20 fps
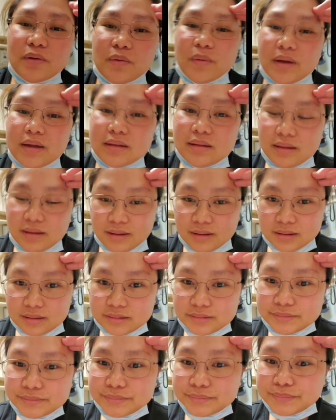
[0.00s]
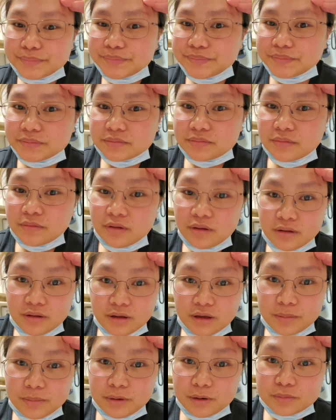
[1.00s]
waiting
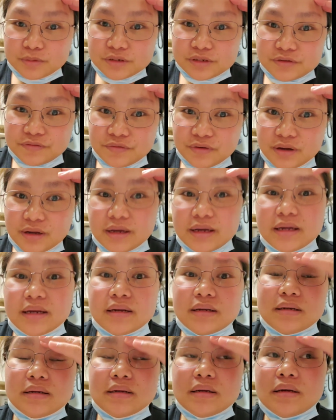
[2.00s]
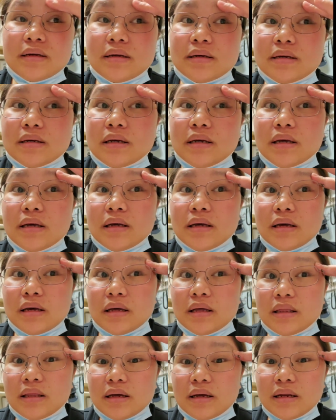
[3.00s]
I hope she's fine
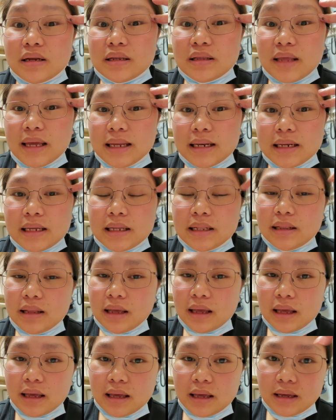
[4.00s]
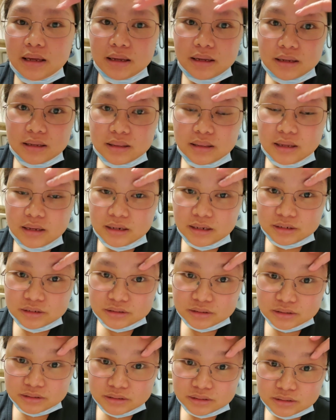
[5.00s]
they, they need a they need
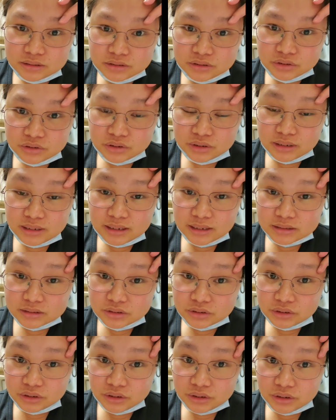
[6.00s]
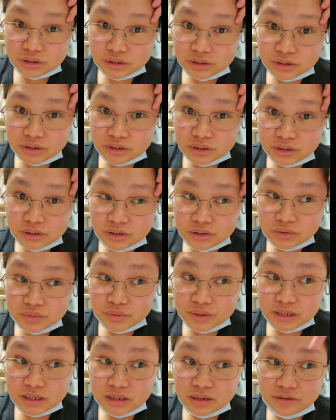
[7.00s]
to to collect her
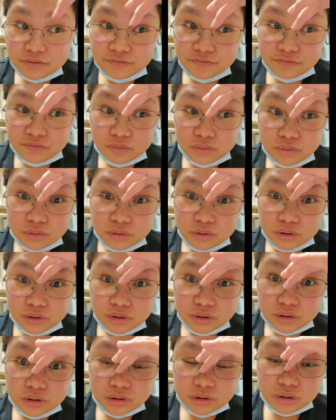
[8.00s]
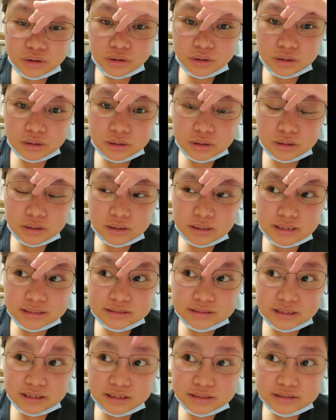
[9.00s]
urine for a
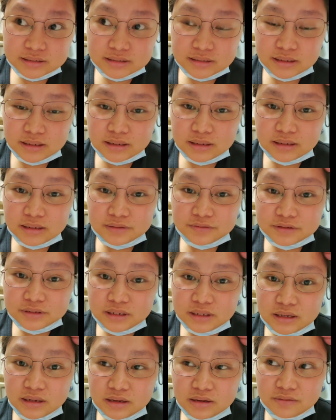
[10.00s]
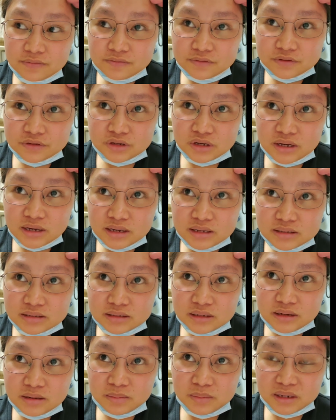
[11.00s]
test and see if she has
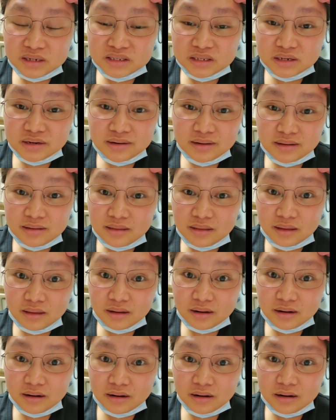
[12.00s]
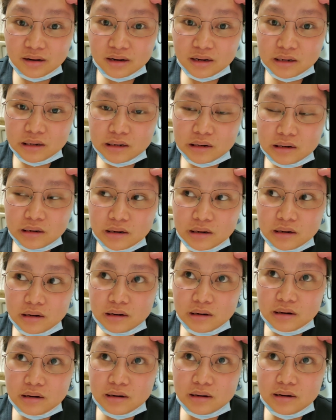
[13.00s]
a bacteria there
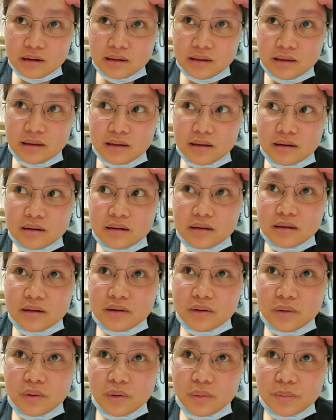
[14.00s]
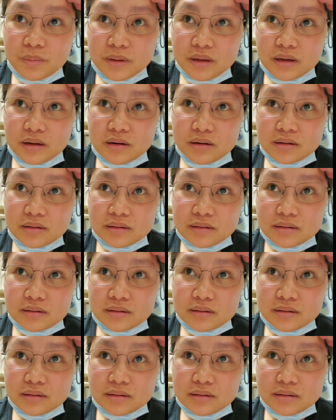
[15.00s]
and hoping